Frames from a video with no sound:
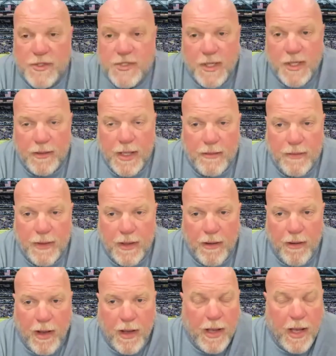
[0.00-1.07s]
he
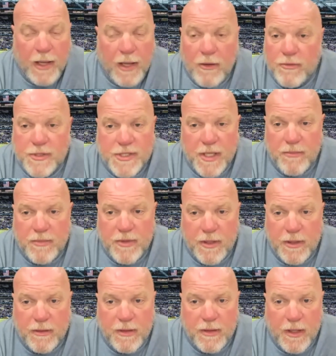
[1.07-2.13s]
I, I'd heard the same
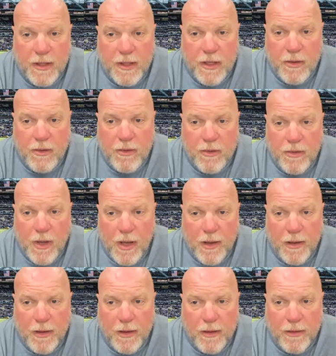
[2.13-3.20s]
thing that he
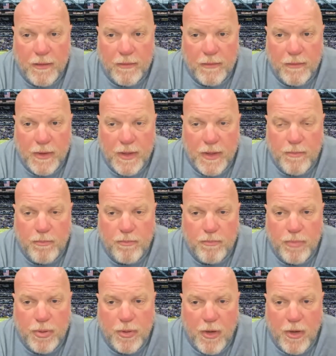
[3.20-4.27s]
uh, he
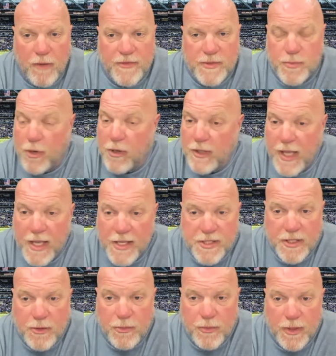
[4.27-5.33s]
put off his
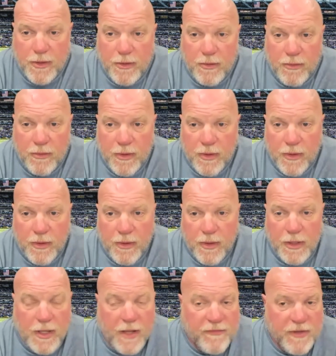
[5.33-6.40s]
broadcasting career.
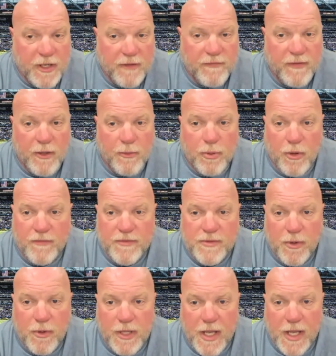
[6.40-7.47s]
He left the NFL, put off his
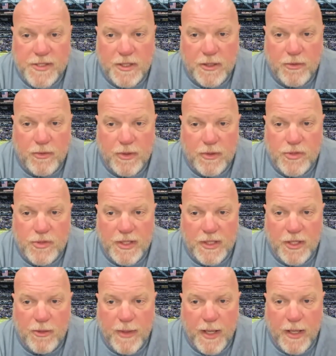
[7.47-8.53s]
broadcasting career, tried to
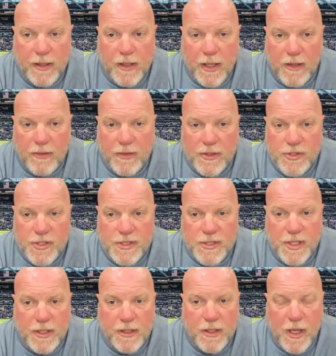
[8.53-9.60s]
get her back, and that she
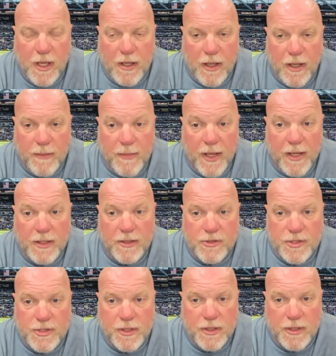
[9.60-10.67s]
said, "I'm not
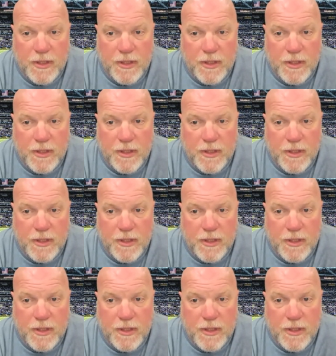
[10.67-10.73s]
interested."